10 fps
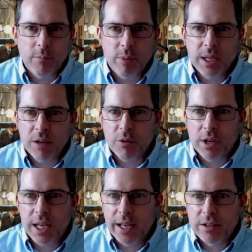being able
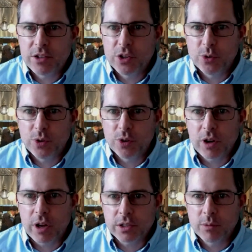to get to your
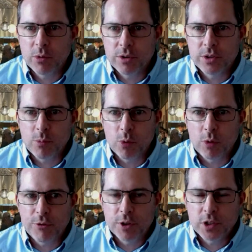customers
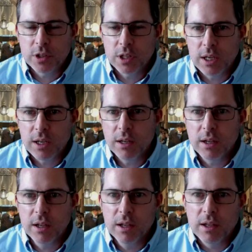more efficiently
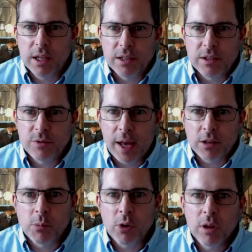is
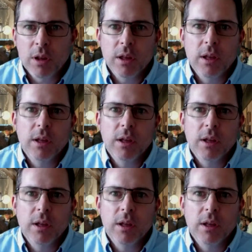valuable.